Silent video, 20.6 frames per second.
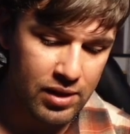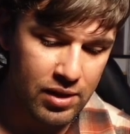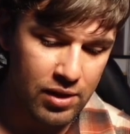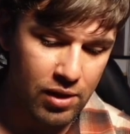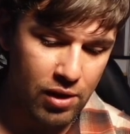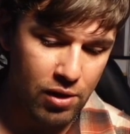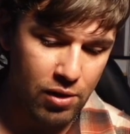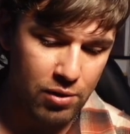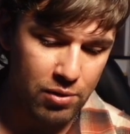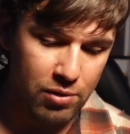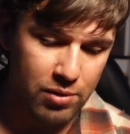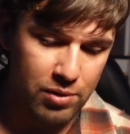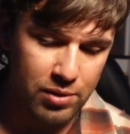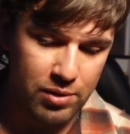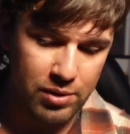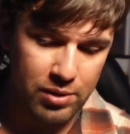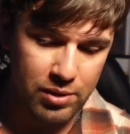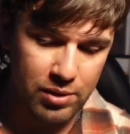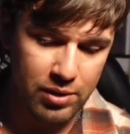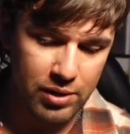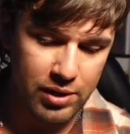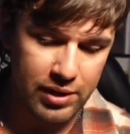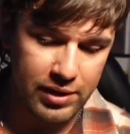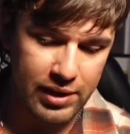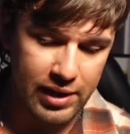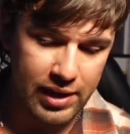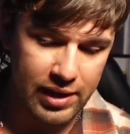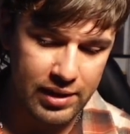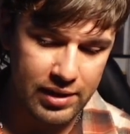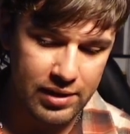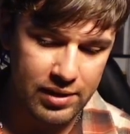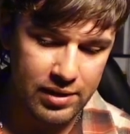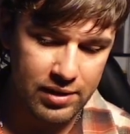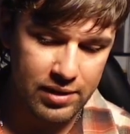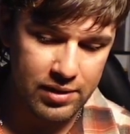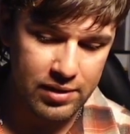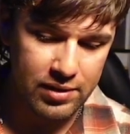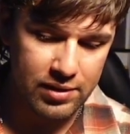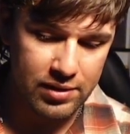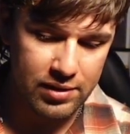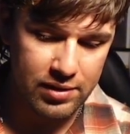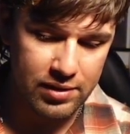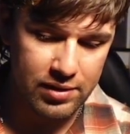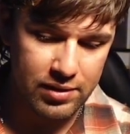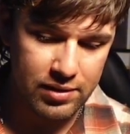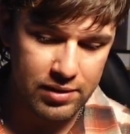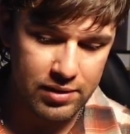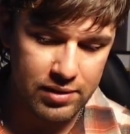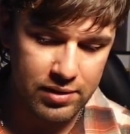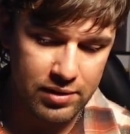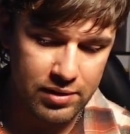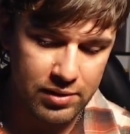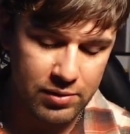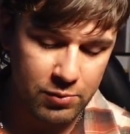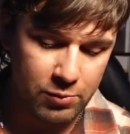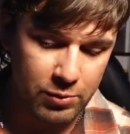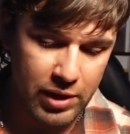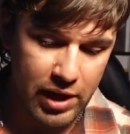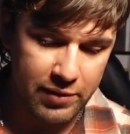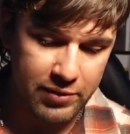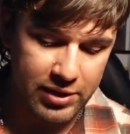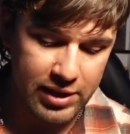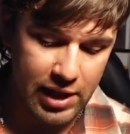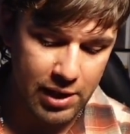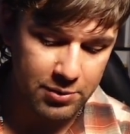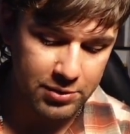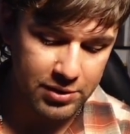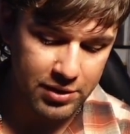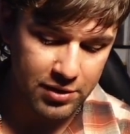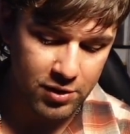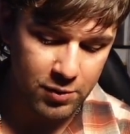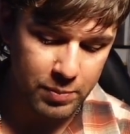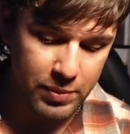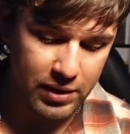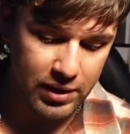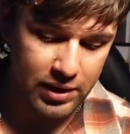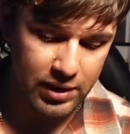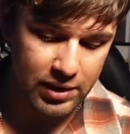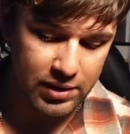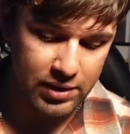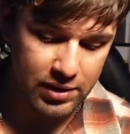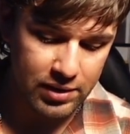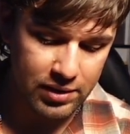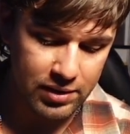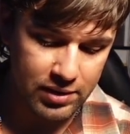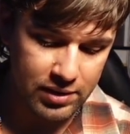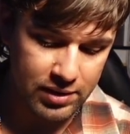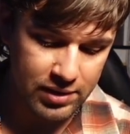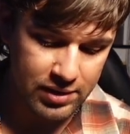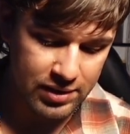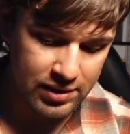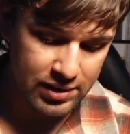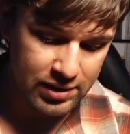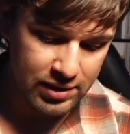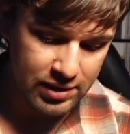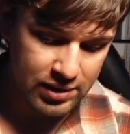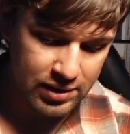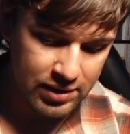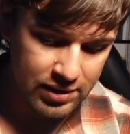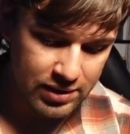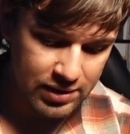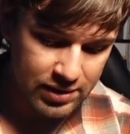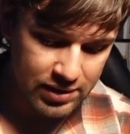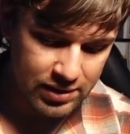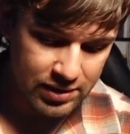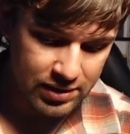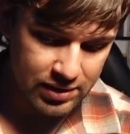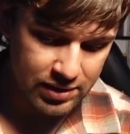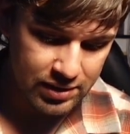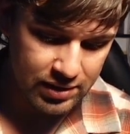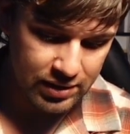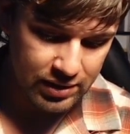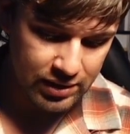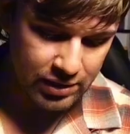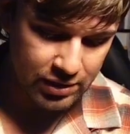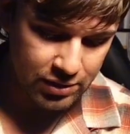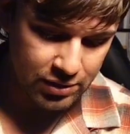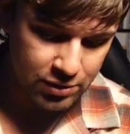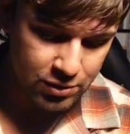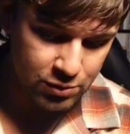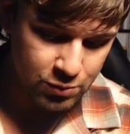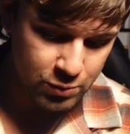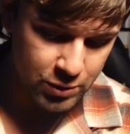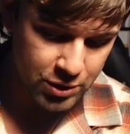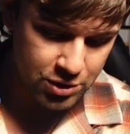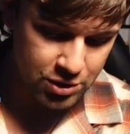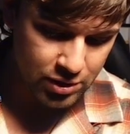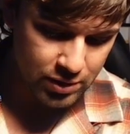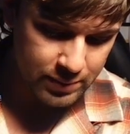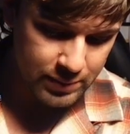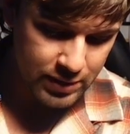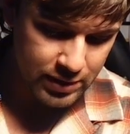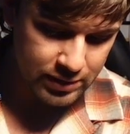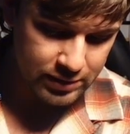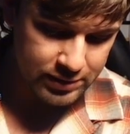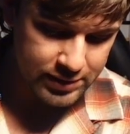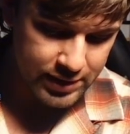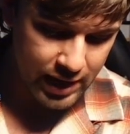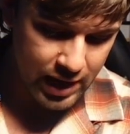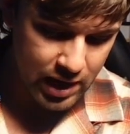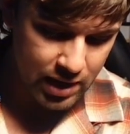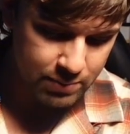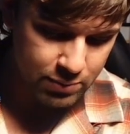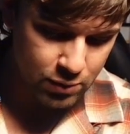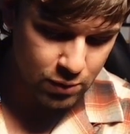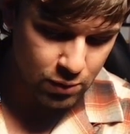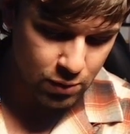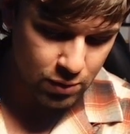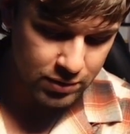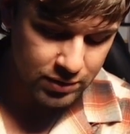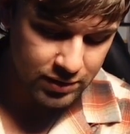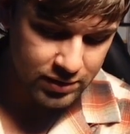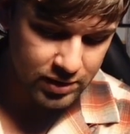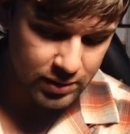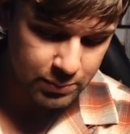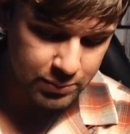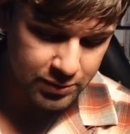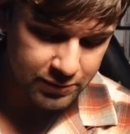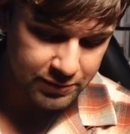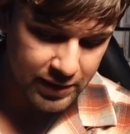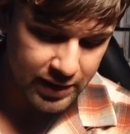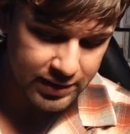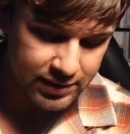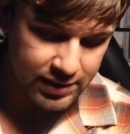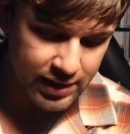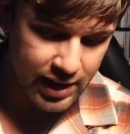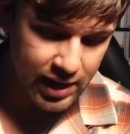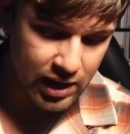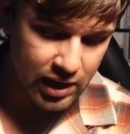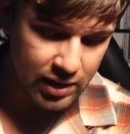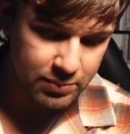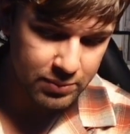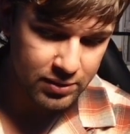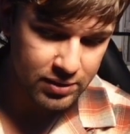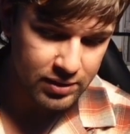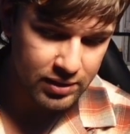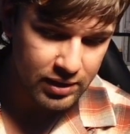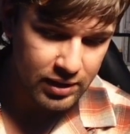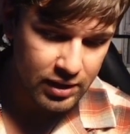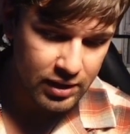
Oh, look at that. We have a count-in speed. Here, switch among tab, chord, and simplified tabs.